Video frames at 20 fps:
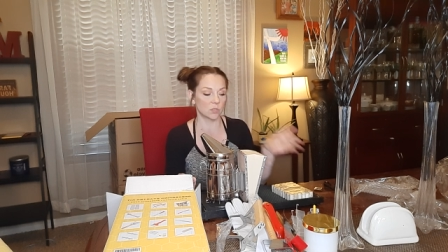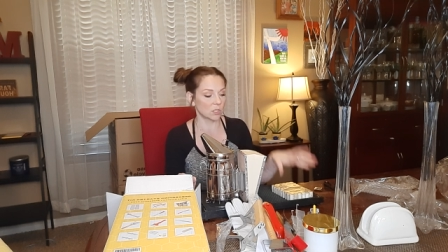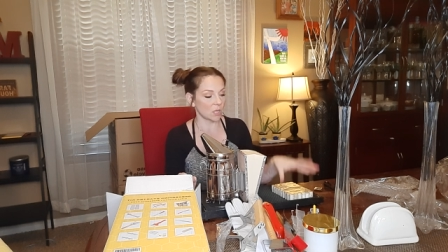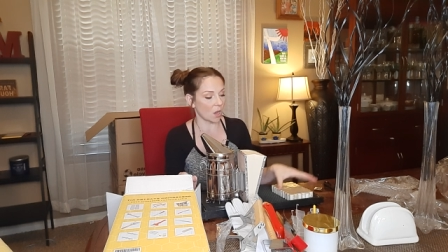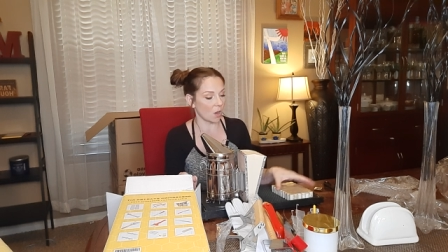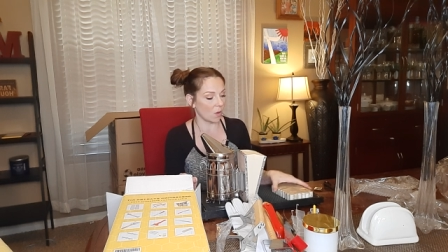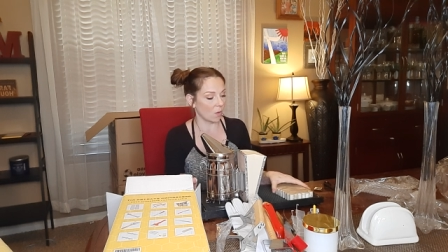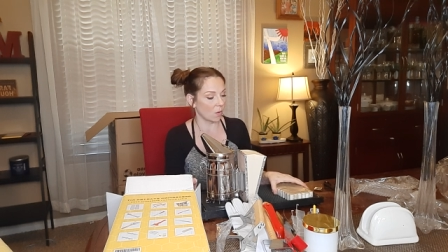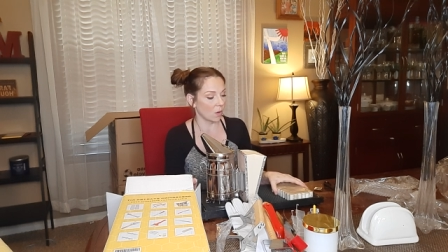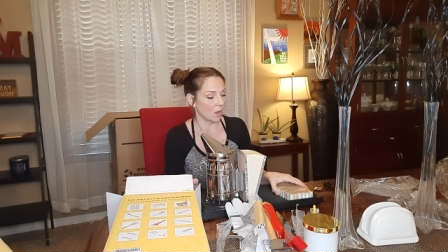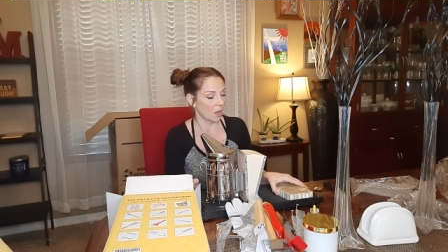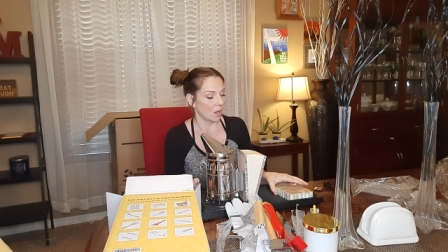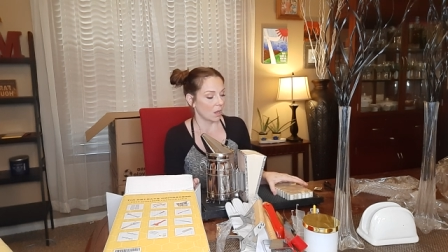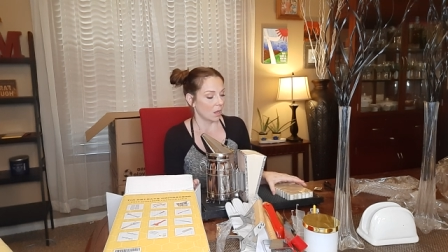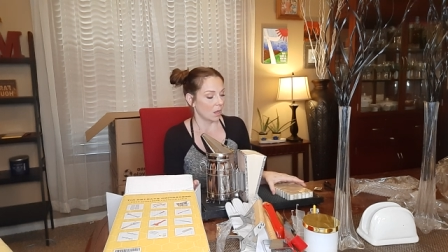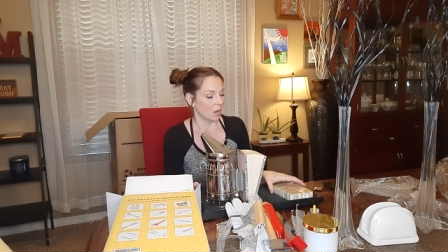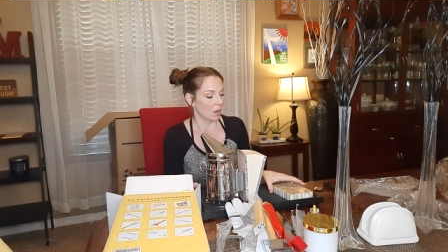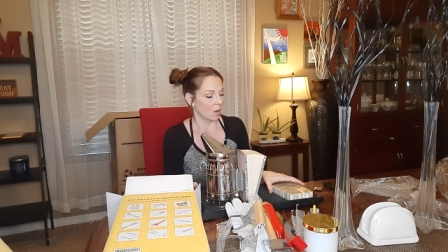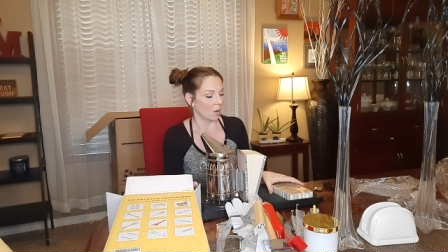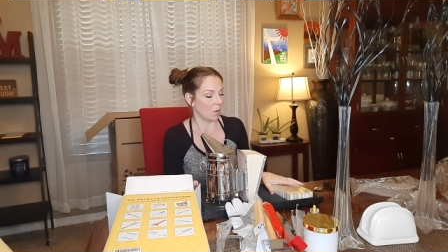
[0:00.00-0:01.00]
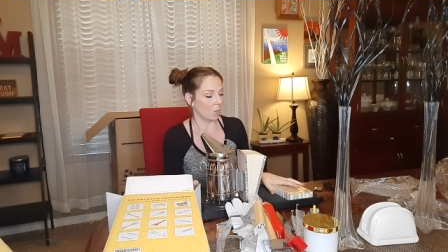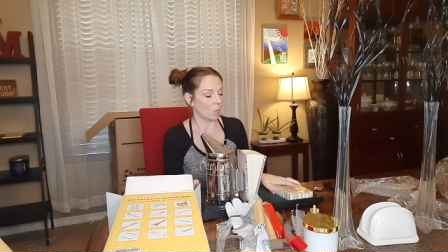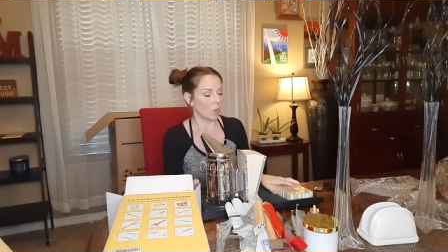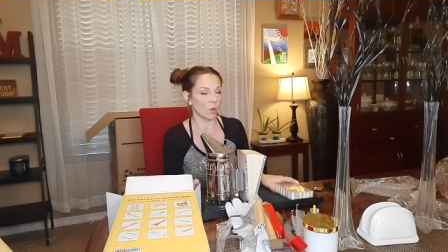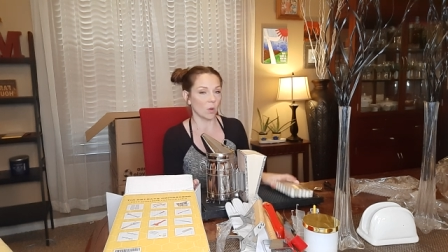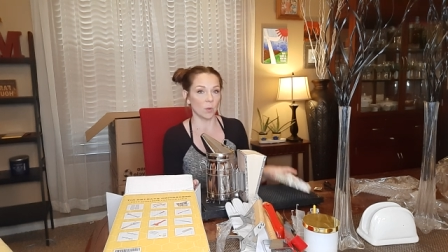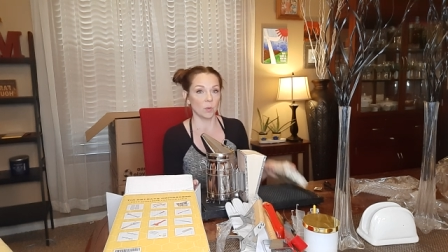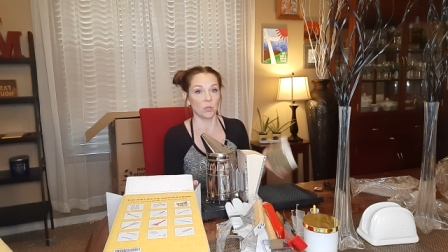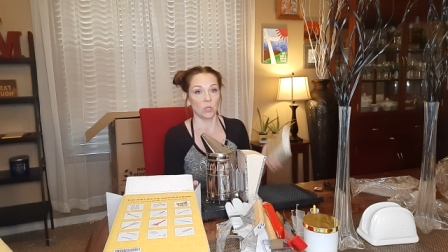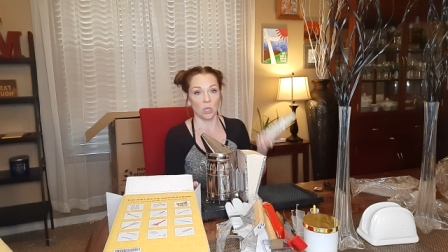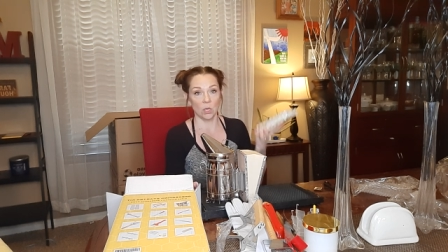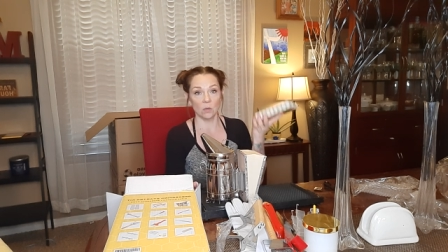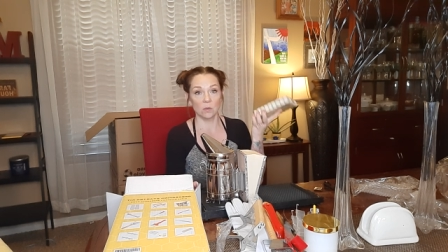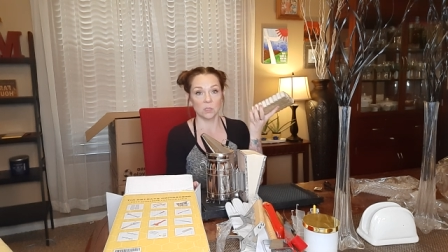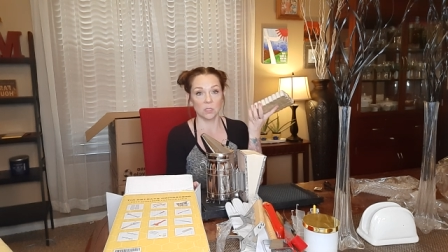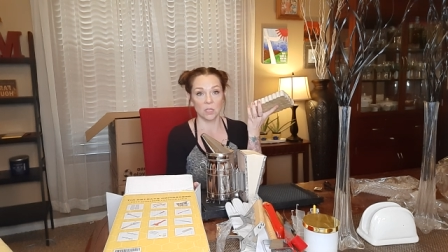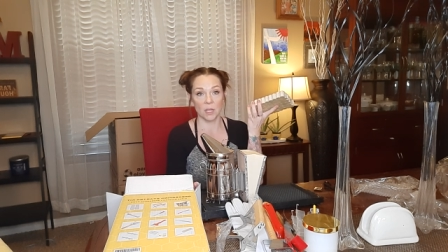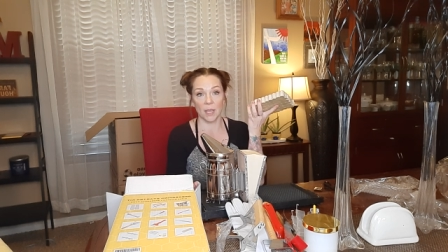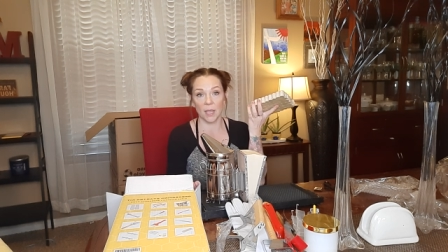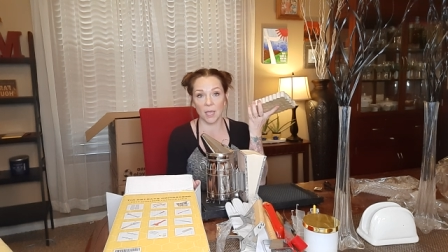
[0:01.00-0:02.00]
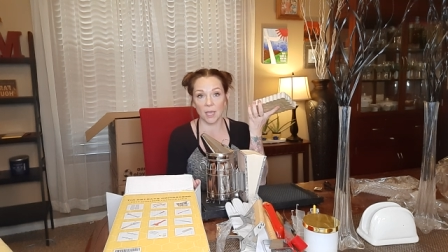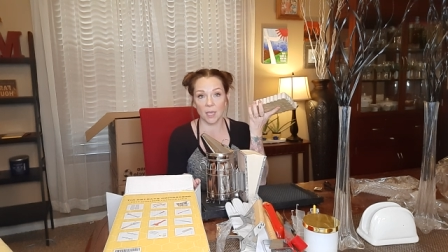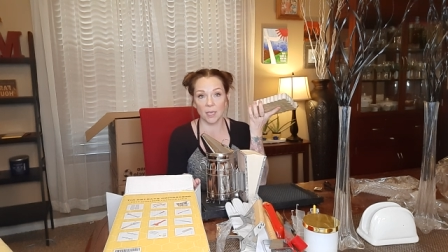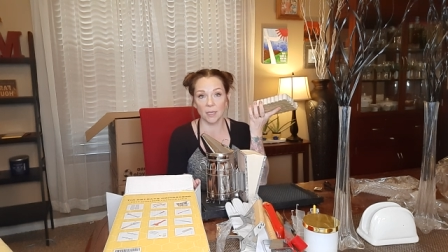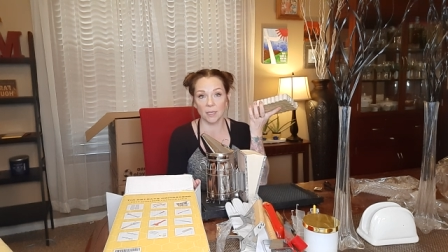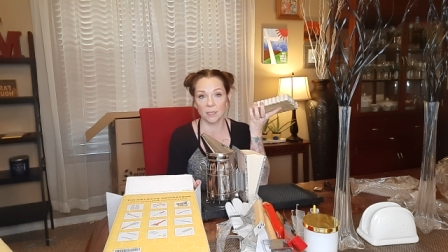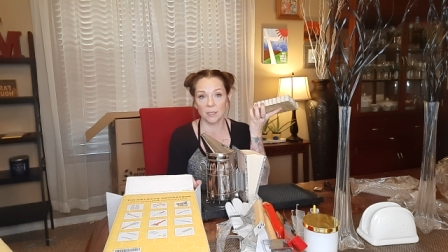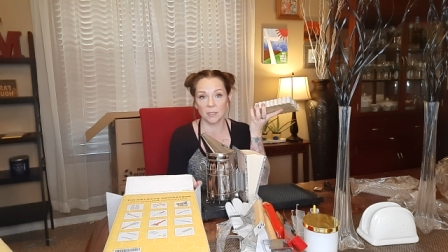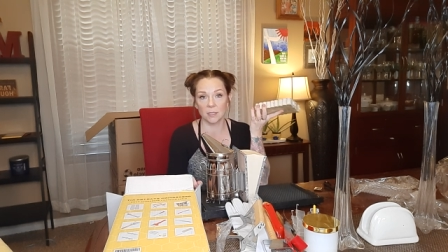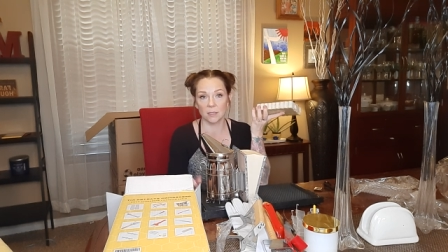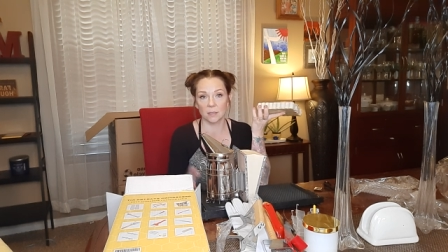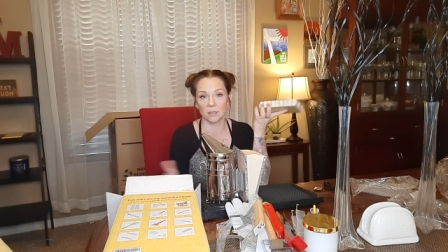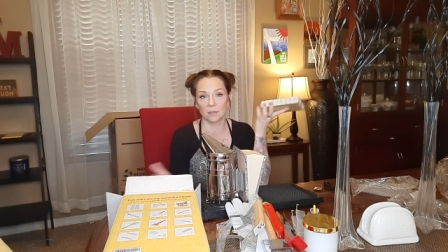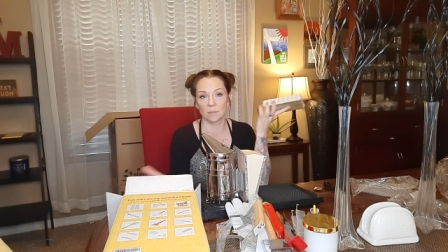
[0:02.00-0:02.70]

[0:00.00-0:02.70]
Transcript: So we'll use these.